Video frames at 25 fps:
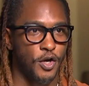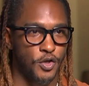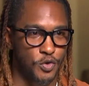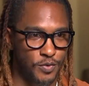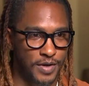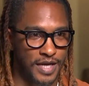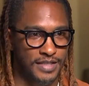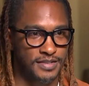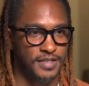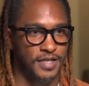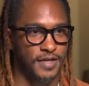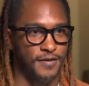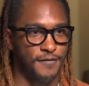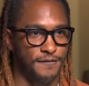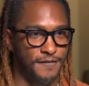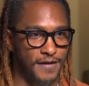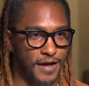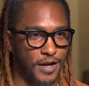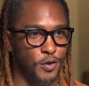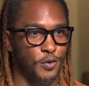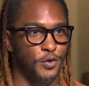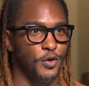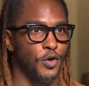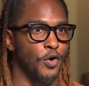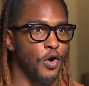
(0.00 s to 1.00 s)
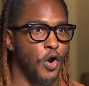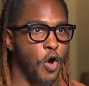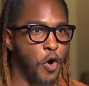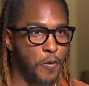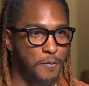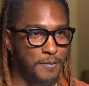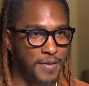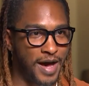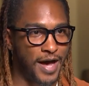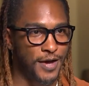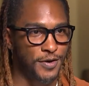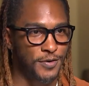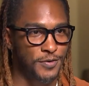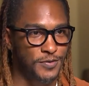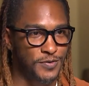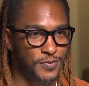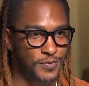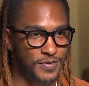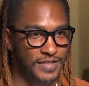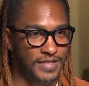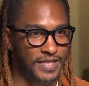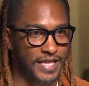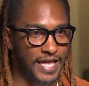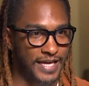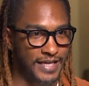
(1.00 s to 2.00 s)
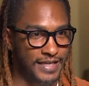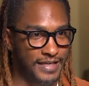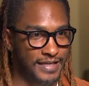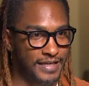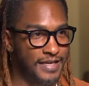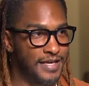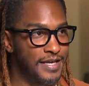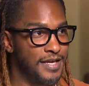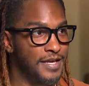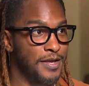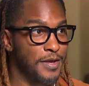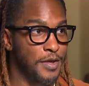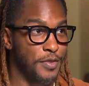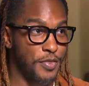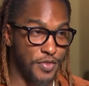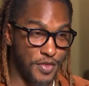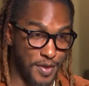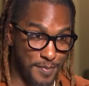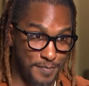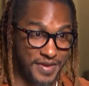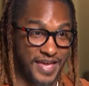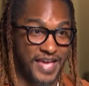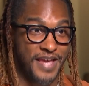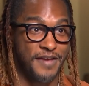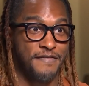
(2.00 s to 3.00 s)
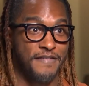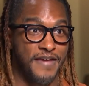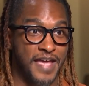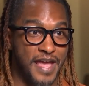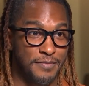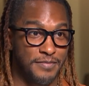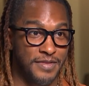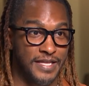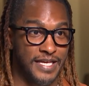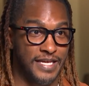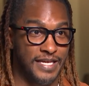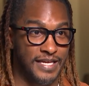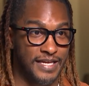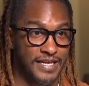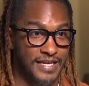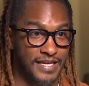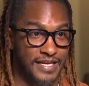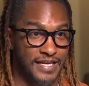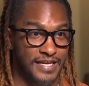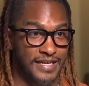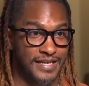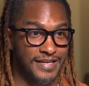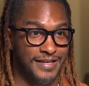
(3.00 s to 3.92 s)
Are you guys gonna follow your own models with like the big family? Yeah.